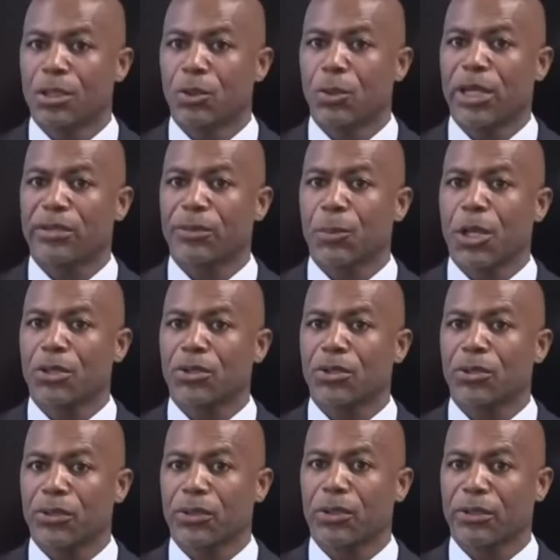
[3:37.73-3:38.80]
The U.S.
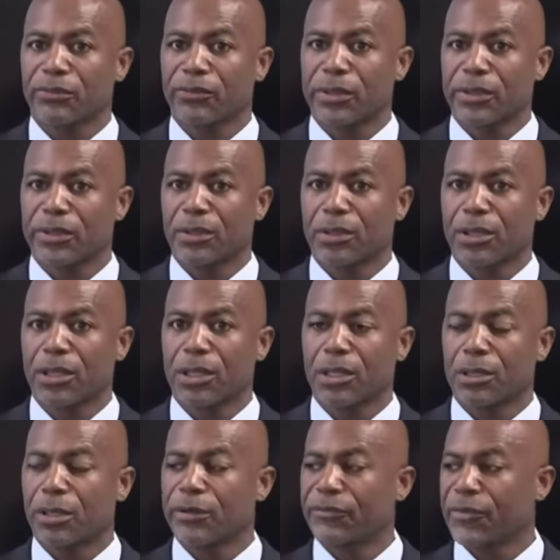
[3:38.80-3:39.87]
Marshal Service
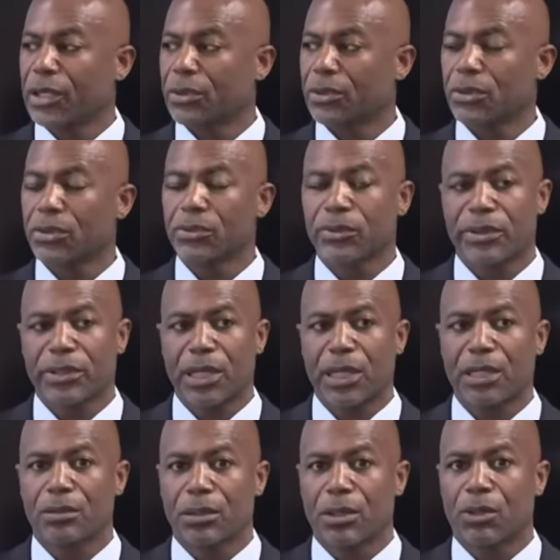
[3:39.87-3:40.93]
and our federal,
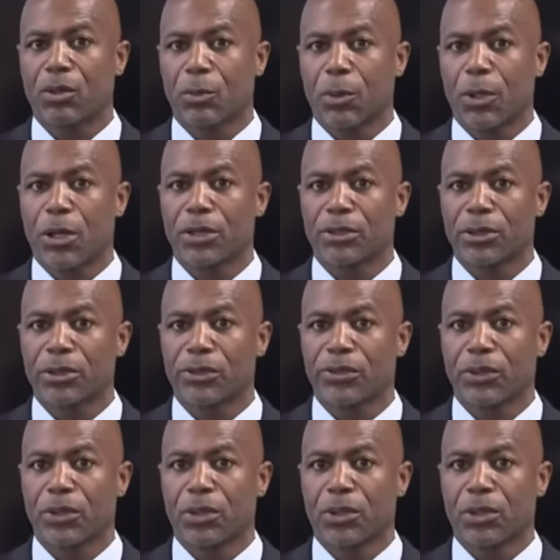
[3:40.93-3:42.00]
state, and local
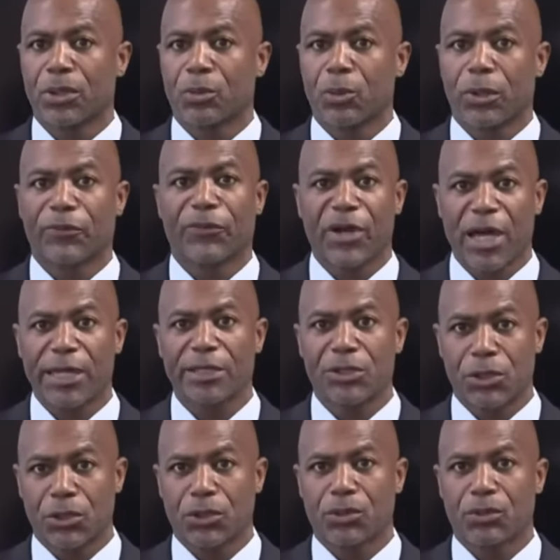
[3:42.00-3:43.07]
partners will find
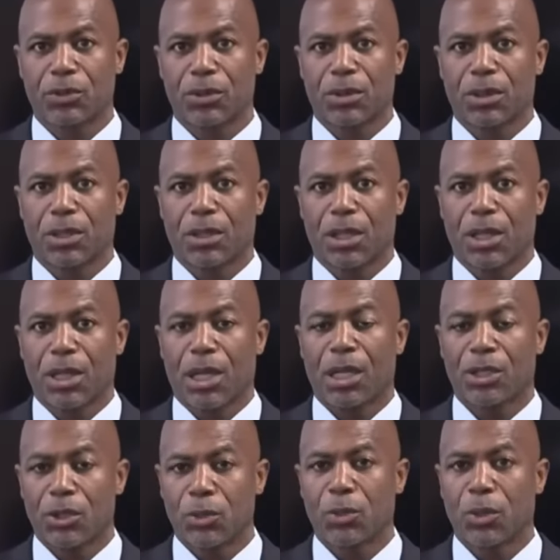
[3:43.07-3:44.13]
you
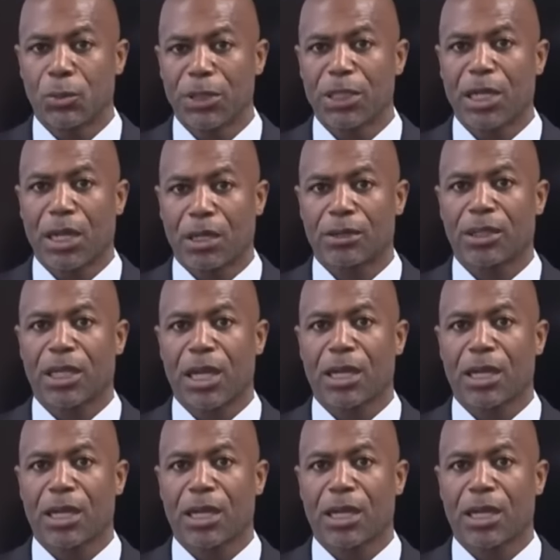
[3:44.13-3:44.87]
and you will be held